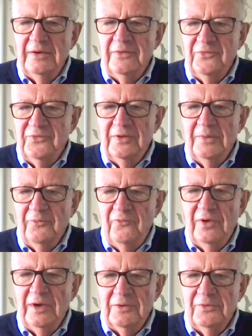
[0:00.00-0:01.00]
There is
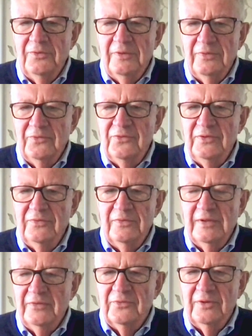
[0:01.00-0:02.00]
some factor in the
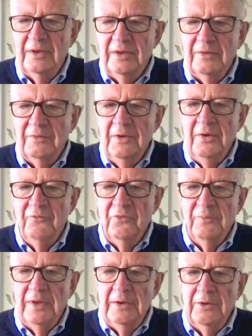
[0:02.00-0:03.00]
season, that's clear,
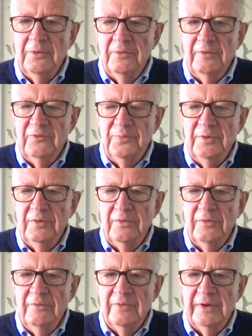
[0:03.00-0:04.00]
for many of the
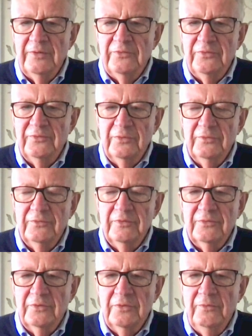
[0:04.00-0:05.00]
respiratory viruses, not
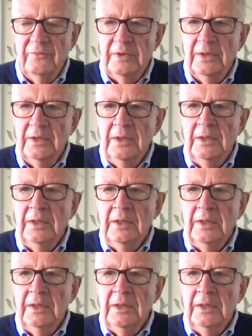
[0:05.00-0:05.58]
just COVID.